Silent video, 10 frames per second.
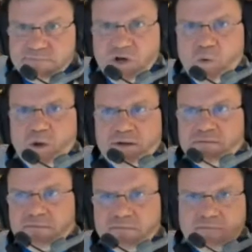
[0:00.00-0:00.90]
No
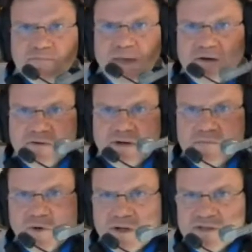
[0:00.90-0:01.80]
one better
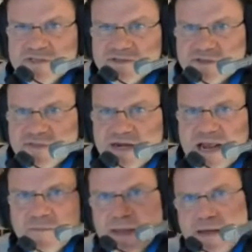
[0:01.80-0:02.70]
and more consistent than
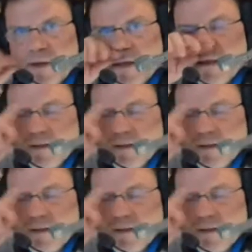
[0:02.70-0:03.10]
Alabama.